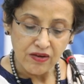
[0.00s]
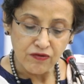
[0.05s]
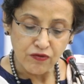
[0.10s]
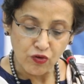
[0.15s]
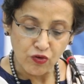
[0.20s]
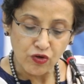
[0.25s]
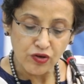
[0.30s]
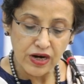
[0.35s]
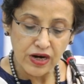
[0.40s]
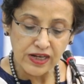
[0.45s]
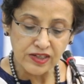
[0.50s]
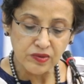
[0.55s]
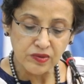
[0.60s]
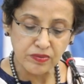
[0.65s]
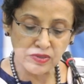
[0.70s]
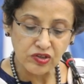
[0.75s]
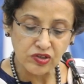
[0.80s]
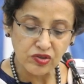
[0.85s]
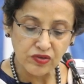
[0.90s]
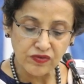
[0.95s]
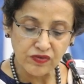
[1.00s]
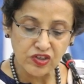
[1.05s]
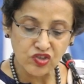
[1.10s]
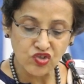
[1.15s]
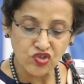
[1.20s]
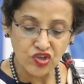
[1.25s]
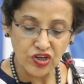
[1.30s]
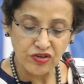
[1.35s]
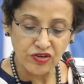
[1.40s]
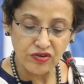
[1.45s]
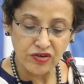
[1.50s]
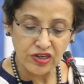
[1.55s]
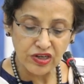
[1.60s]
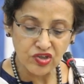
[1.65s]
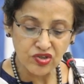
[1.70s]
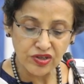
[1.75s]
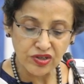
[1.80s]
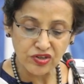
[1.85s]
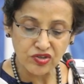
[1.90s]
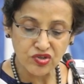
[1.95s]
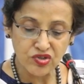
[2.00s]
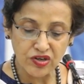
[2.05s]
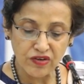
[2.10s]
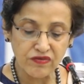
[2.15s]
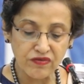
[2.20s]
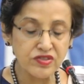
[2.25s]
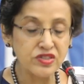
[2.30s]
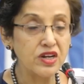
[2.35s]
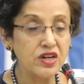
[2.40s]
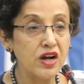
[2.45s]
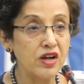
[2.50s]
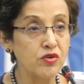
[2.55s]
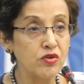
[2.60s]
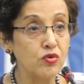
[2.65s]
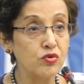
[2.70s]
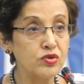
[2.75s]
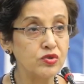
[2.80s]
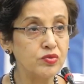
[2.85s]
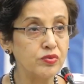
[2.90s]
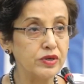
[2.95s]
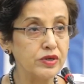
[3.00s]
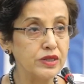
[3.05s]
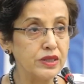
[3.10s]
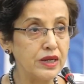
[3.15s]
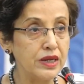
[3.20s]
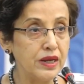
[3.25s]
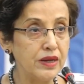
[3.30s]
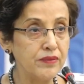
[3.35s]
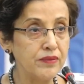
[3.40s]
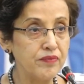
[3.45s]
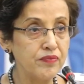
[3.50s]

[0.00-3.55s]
Four aspects of this generational shift are noteworthy.